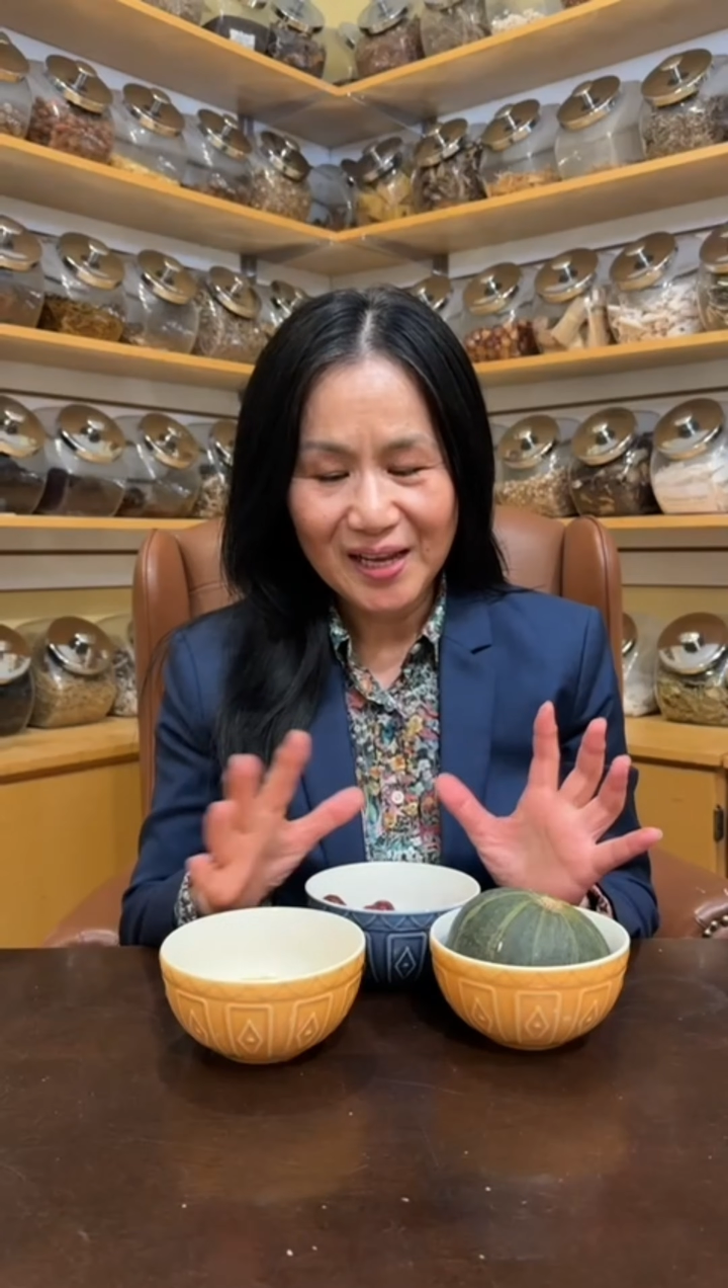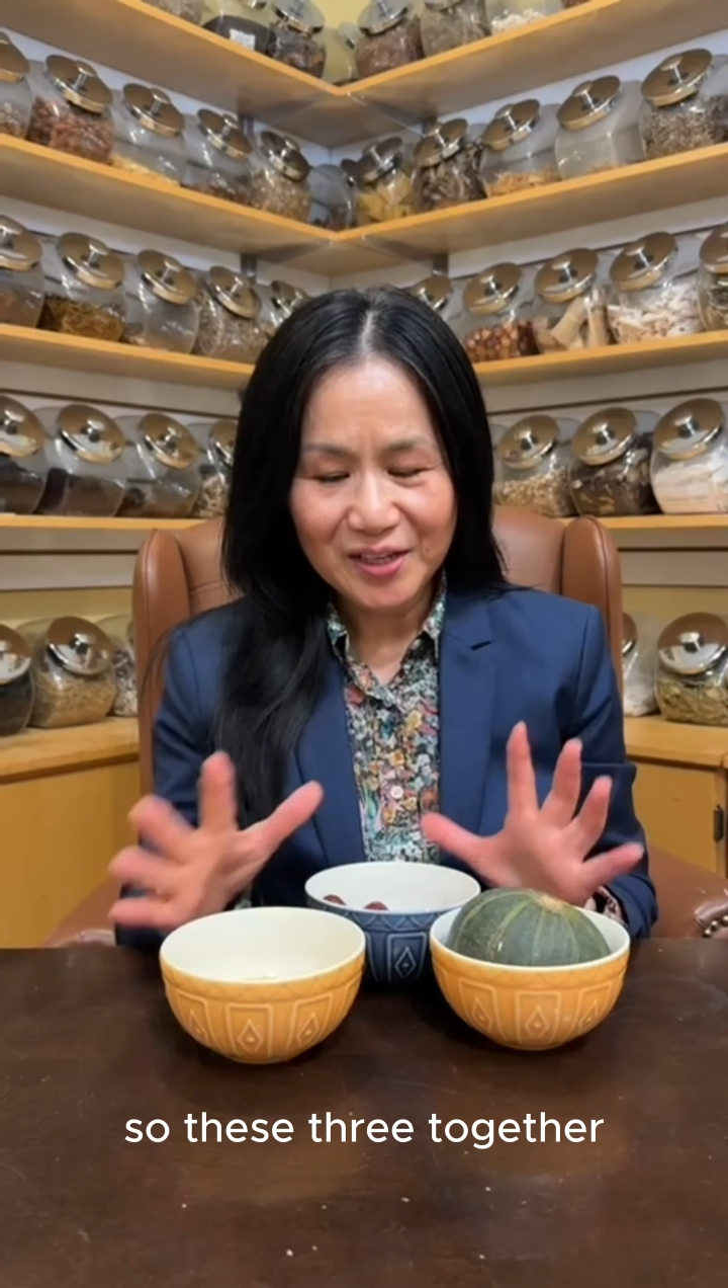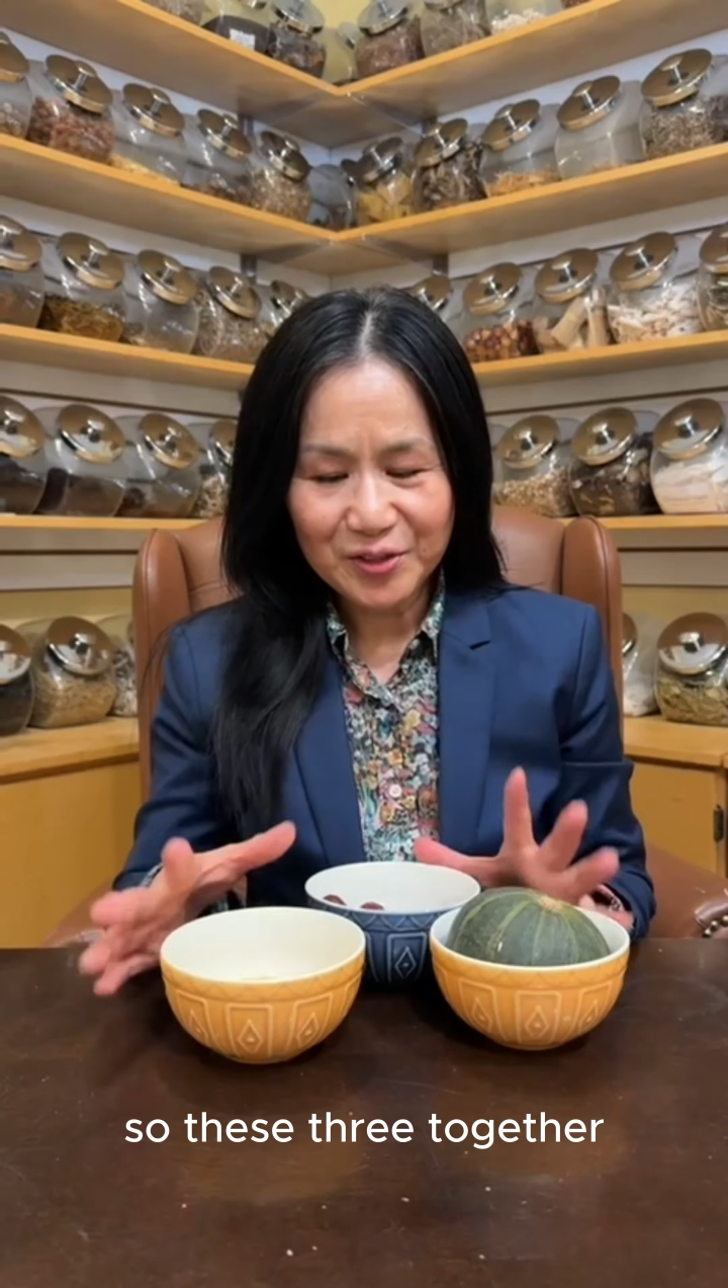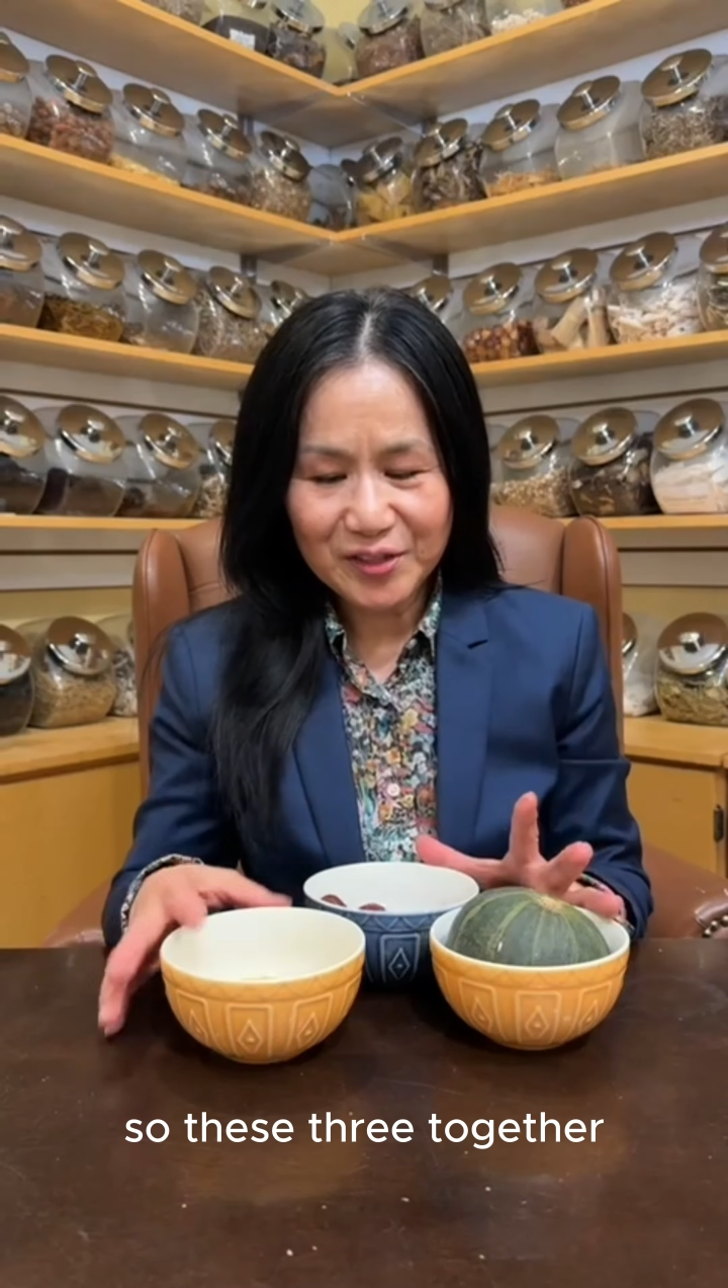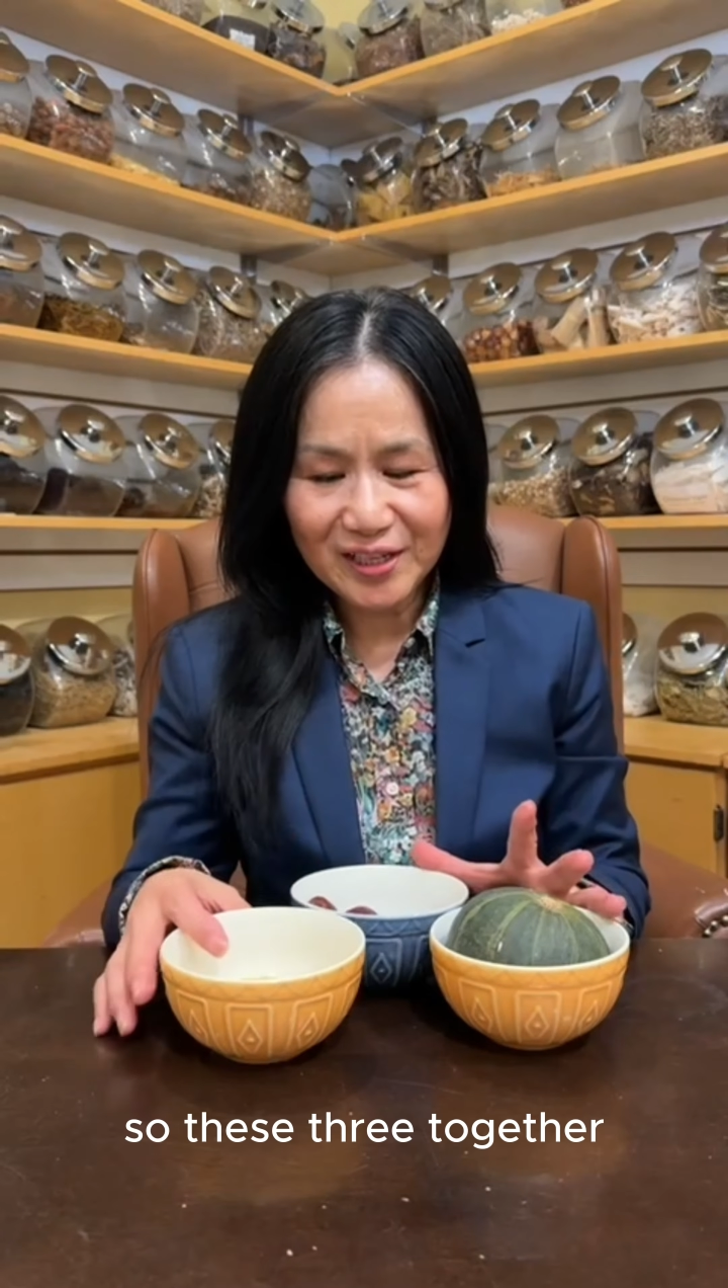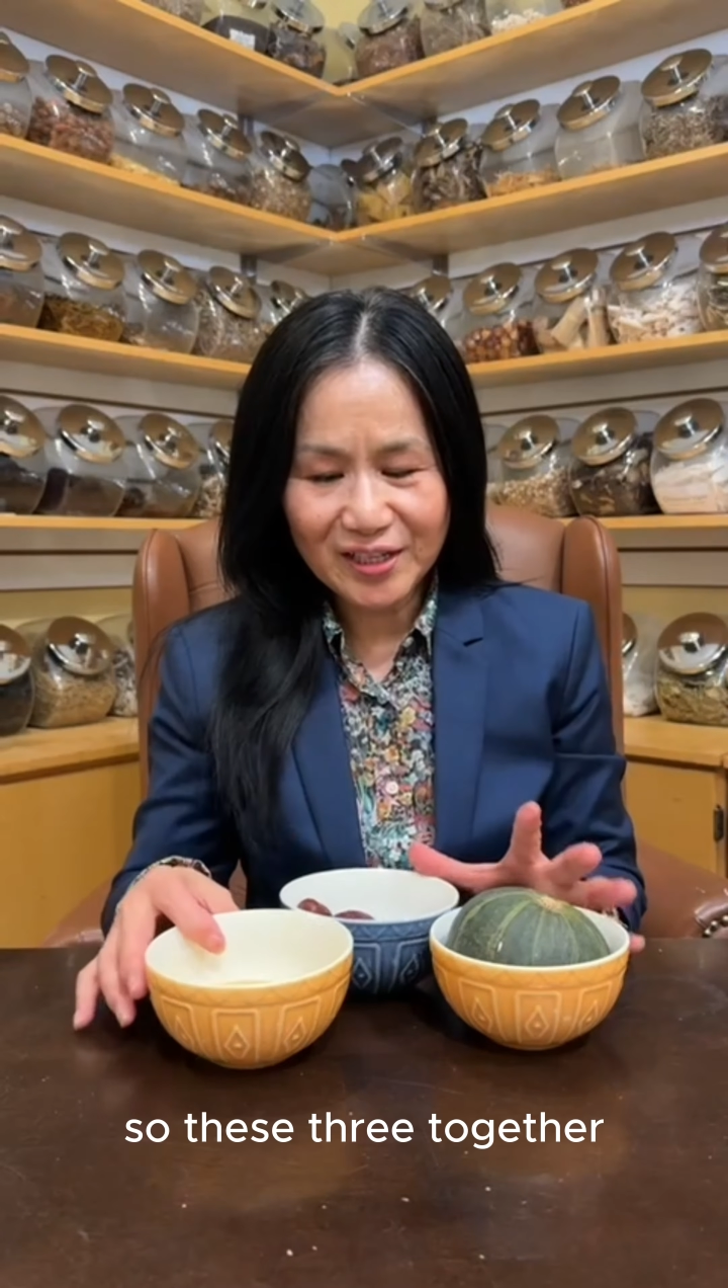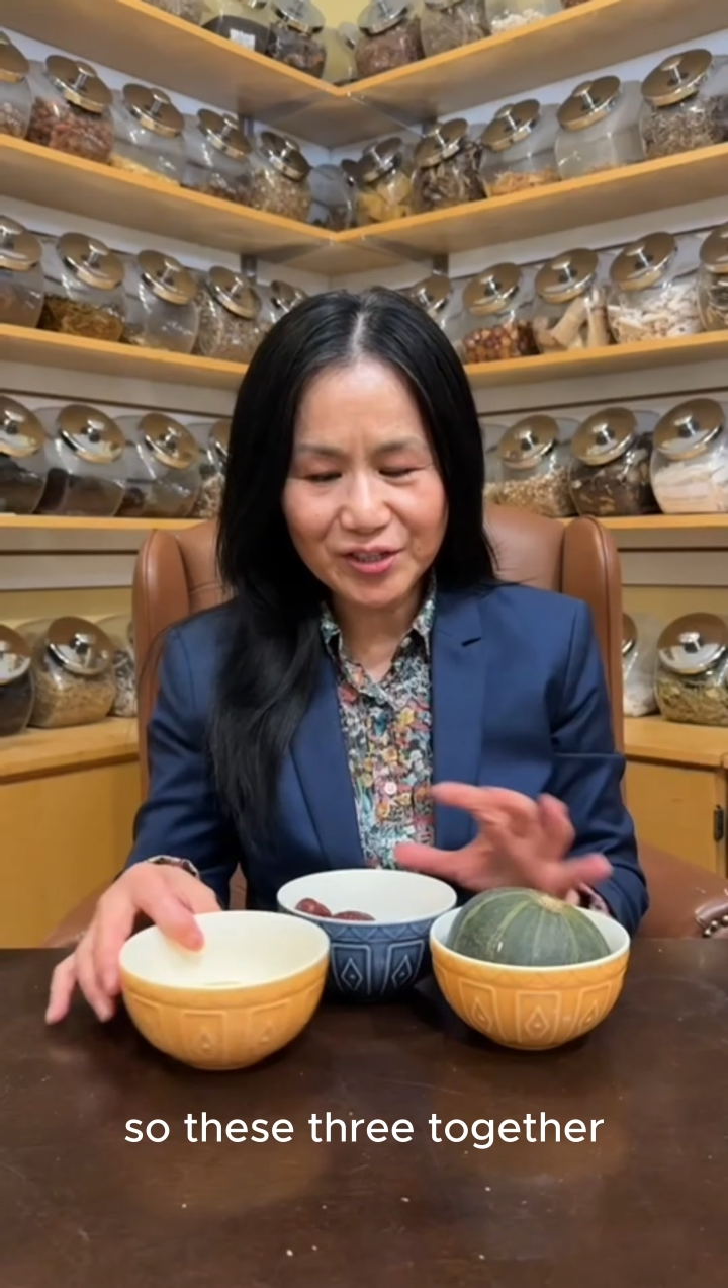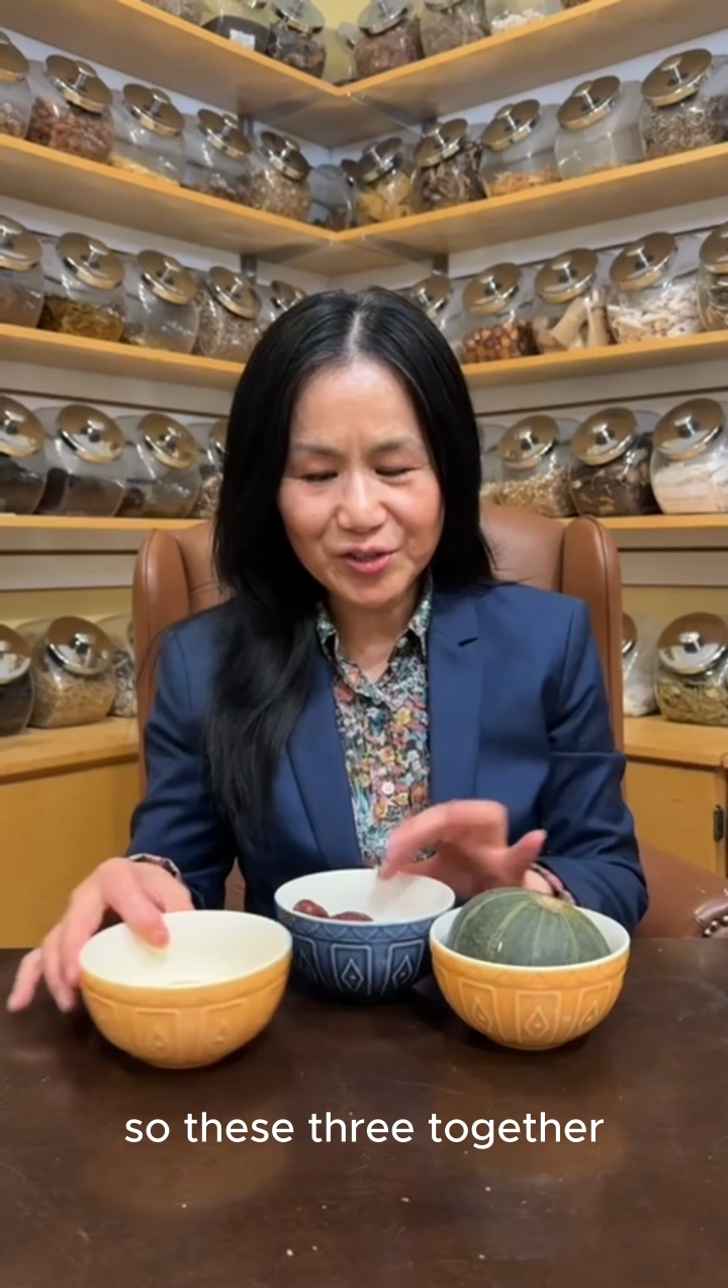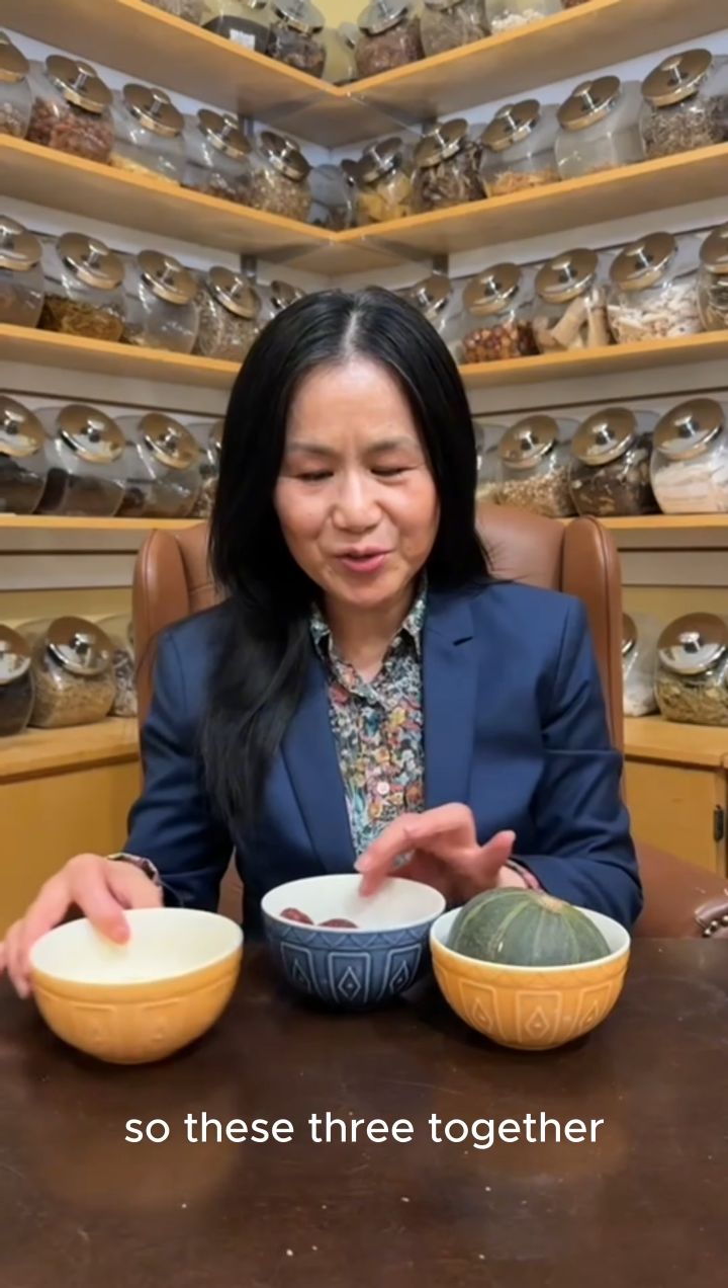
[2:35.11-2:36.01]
So these